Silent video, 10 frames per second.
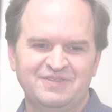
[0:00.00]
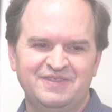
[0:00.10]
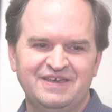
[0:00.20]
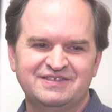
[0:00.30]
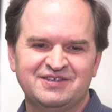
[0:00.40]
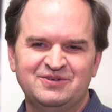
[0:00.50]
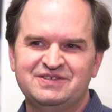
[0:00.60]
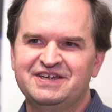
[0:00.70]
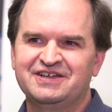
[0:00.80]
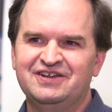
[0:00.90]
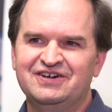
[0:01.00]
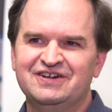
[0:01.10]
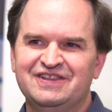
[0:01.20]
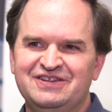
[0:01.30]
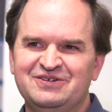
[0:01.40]
things always take
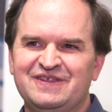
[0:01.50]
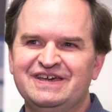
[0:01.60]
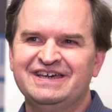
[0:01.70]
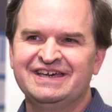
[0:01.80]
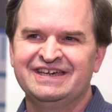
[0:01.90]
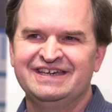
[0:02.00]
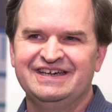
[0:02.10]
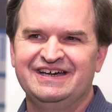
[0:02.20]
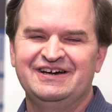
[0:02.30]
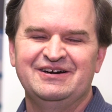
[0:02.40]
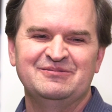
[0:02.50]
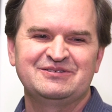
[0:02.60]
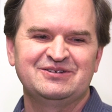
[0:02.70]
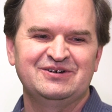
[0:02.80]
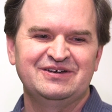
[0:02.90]
longer than you think. Um,
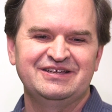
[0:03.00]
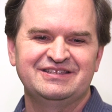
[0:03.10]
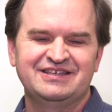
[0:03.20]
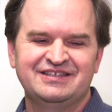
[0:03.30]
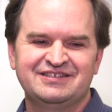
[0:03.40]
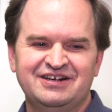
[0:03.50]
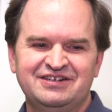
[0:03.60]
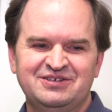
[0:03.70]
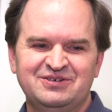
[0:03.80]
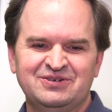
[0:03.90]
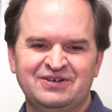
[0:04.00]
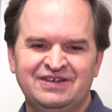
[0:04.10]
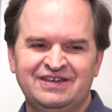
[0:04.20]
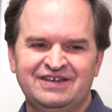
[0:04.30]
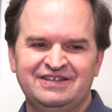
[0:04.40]
so it, it's hard to,
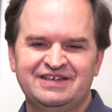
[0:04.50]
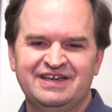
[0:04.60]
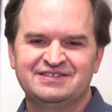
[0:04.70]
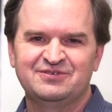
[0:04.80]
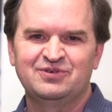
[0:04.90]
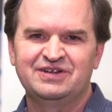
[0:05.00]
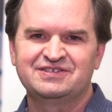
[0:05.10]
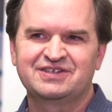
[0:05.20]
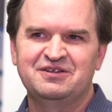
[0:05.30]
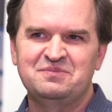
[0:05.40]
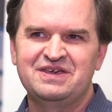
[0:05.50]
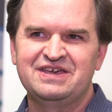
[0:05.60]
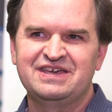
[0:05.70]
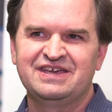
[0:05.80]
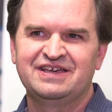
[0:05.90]
to guess at what's going to
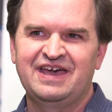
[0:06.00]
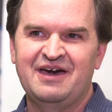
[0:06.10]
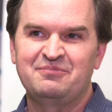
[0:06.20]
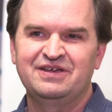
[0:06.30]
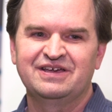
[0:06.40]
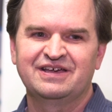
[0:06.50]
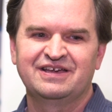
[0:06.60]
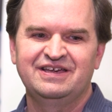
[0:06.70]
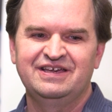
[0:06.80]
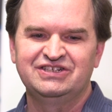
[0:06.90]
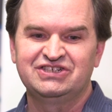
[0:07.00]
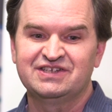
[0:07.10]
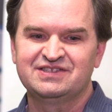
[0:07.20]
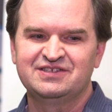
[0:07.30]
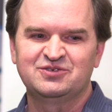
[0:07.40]
be happening in
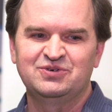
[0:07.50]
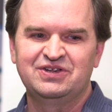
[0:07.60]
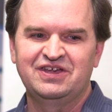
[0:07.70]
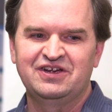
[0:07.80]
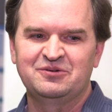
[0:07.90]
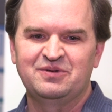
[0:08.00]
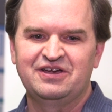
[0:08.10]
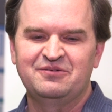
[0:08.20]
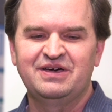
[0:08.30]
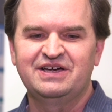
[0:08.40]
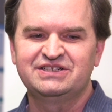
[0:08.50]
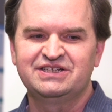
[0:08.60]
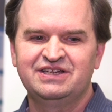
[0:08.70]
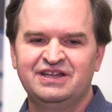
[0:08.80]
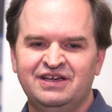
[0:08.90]
just this one year. But I
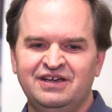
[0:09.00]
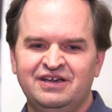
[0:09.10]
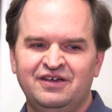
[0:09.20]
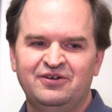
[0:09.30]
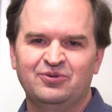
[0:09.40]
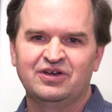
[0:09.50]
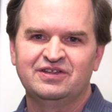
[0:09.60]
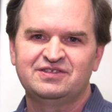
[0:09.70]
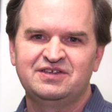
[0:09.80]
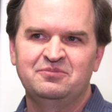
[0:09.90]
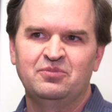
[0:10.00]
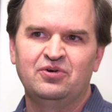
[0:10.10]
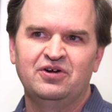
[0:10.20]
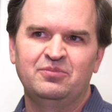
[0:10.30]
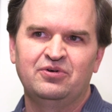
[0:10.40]
imagine that we're going to see
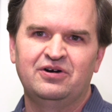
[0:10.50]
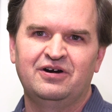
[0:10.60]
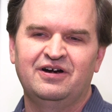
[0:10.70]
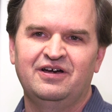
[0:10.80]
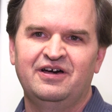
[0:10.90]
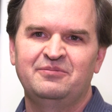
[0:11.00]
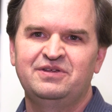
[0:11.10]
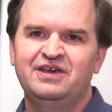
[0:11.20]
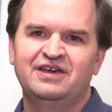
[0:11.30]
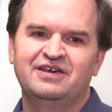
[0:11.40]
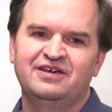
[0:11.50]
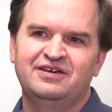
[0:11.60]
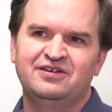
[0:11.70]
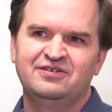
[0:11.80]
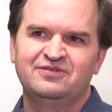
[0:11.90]
more and more uptake
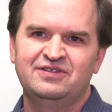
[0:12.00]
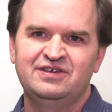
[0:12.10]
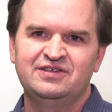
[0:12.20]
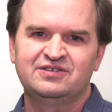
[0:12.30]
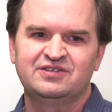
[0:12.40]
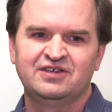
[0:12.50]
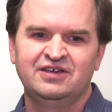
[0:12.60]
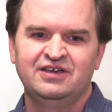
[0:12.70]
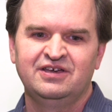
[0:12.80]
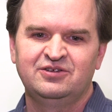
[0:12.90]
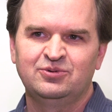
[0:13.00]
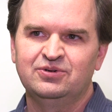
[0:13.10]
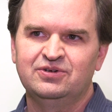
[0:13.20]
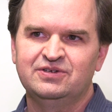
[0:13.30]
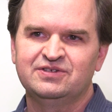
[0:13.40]
of these
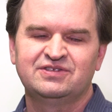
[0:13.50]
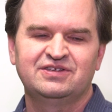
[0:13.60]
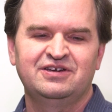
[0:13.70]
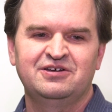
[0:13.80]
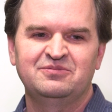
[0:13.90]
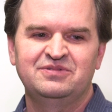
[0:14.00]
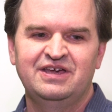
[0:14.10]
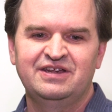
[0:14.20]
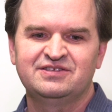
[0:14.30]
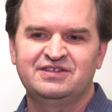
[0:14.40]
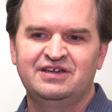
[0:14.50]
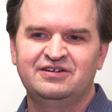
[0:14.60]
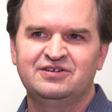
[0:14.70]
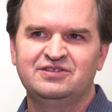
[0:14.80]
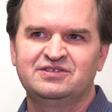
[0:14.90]
tools, um, data
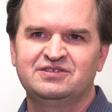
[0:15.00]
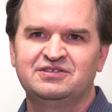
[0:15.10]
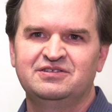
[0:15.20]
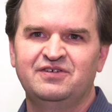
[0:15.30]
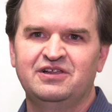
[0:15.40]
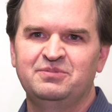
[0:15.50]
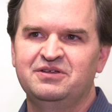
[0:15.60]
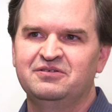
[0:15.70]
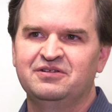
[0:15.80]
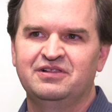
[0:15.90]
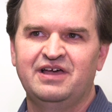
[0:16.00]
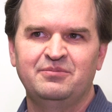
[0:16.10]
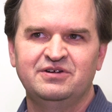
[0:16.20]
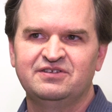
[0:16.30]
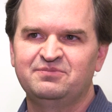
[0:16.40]
standards, developing
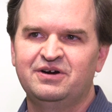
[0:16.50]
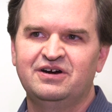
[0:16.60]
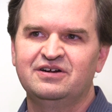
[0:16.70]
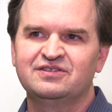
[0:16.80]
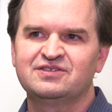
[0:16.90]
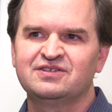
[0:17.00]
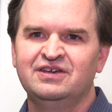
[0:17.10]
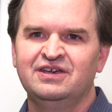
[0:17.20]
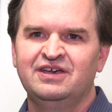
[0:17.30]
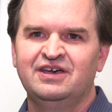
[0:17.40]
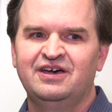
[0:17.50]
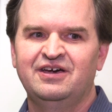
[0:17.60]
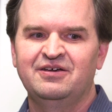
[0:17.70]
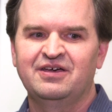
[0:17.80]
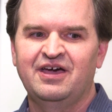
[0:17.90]
libraries of parts.
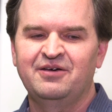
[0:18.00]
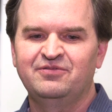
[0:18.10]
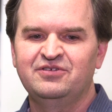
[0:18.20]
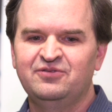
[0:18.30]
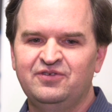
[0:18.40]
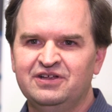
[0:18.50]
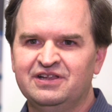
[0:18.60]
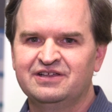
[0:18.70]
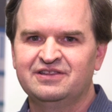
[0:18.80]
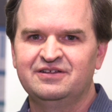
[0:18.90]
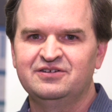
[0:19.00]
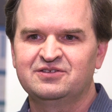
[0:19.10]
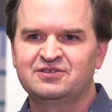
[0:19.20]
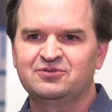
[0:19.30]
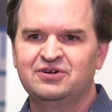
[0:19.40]
I, I do feel like
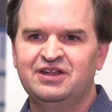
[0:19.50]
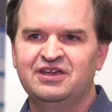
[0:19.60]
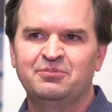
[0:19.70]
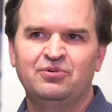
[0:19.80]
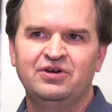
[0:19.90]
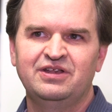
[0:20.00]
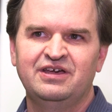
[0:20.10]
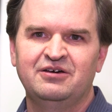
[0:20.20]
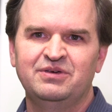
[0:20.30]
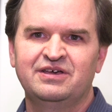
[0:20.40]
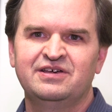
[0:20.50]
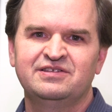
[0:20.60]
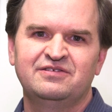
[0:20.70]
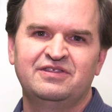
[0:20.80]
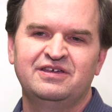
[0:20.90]
there's, we're hitting a point now
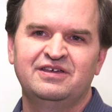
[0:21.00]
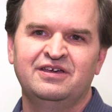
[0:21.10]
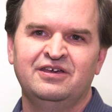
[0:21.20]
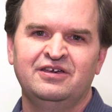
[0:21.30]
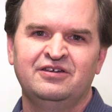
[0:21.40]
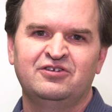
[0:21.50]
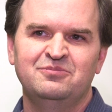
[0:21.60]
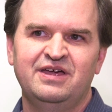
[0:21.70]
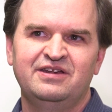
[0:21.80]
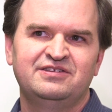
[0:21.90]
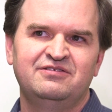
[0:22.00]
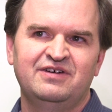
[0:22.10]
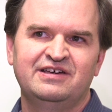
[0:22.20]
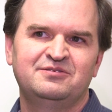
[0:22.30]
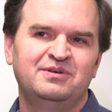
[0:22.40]
because of the tremendous
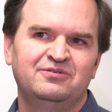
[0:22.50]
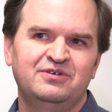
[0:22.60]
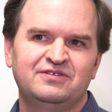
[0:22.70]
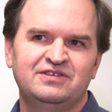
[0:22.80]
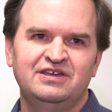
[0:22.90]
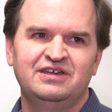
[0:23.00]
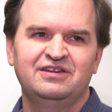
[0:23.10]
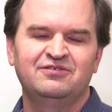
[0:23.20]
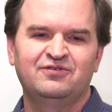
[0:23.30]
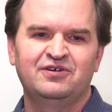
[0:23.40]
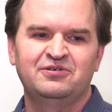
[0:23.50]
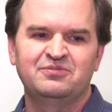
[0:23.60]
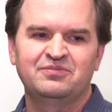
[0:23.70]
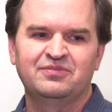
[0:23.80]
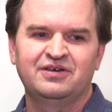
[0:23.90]
investment we've seen
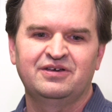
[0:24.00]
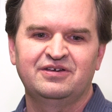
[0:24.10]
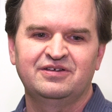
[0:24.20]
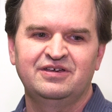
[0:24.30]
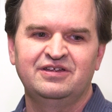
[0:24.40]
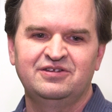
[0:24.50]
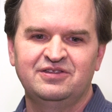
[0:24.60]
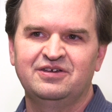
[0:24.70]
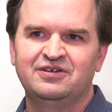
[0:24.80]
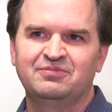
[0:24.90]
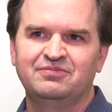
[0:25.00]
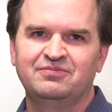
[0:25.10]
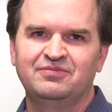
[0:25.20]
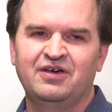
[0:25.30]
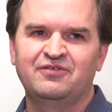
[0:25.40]
from uh, into the
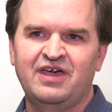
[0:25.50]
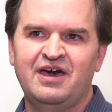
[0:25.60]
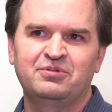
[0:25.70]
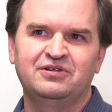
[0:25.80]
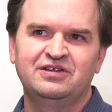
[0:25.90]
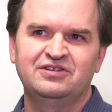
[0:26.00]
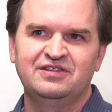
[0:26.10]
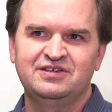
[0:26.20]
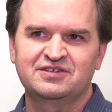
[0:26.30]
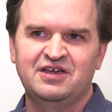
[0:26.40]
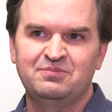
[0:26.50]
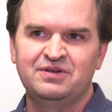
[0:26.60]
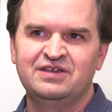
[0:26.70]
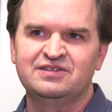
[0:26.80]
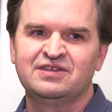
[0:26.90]
of capital into these
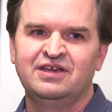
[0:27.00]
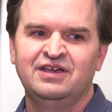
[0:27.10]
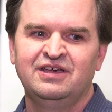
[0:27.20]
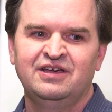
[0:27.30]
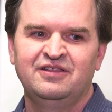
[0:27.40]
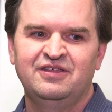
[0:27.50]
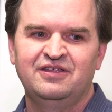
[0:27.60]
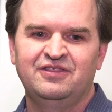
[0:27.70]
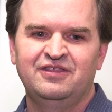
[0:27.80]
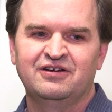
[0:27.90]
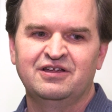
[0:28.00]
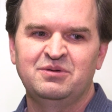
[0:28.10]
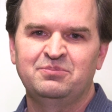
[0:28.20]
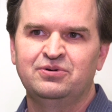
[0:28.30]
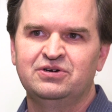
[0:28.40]
companies that they're going
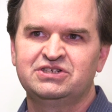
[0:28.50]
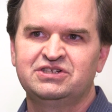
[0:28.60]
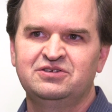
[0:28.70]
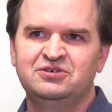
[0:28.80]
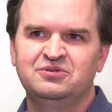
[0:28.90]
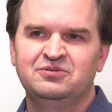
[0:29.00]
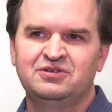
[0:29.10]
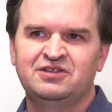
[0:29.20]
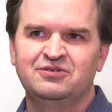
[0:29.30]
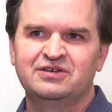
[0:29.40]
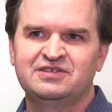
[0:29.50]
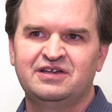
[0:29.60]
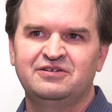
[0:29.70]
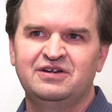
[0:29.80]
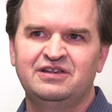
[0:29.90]
to be pushed to, to
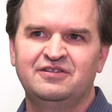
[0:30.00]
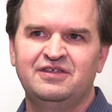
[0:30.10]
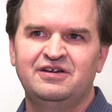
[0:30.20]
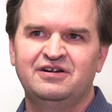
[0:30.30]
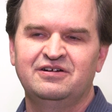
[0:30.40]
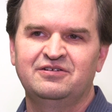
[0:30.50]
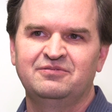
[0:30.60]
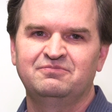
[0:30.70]
accelerate their